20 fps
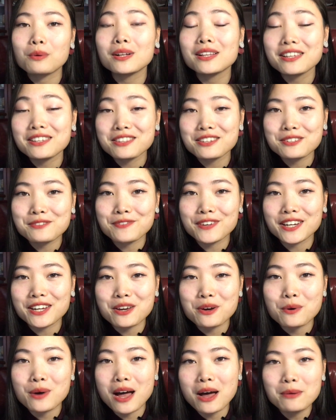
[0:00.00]
Well, in this
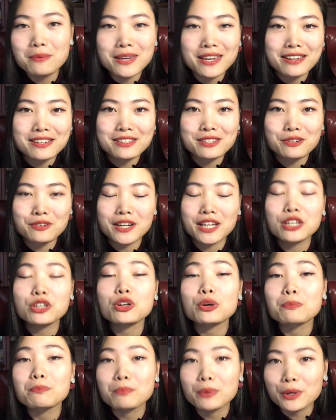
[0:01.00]
video, I'll be answering
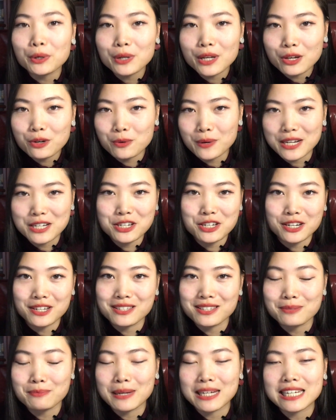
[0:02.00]
your burning
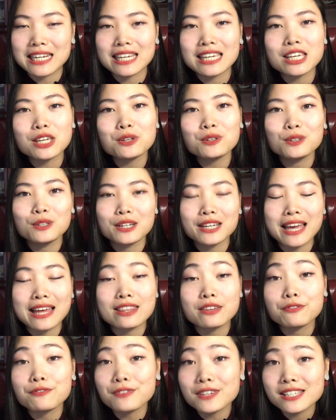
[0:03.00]
questions by taking a look at
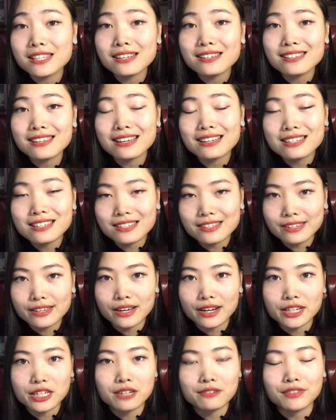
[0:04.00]
the physics and
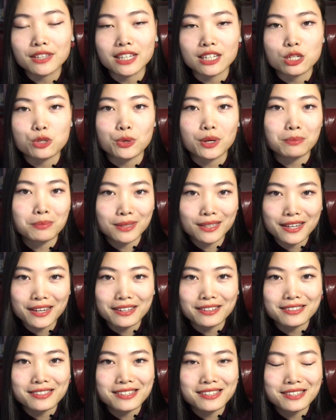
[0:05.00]
design of electric
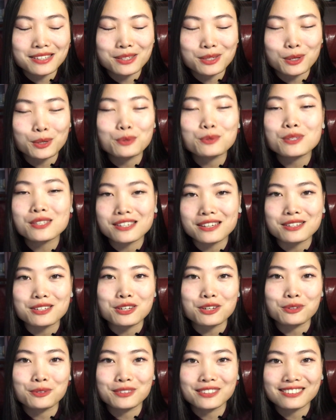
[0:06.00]
planes, so stay
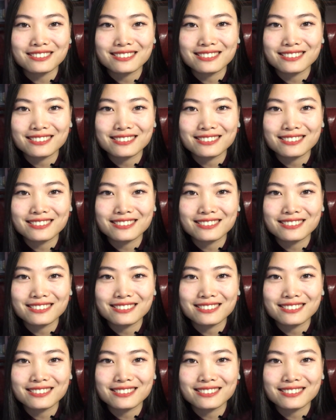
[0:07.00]
tuned.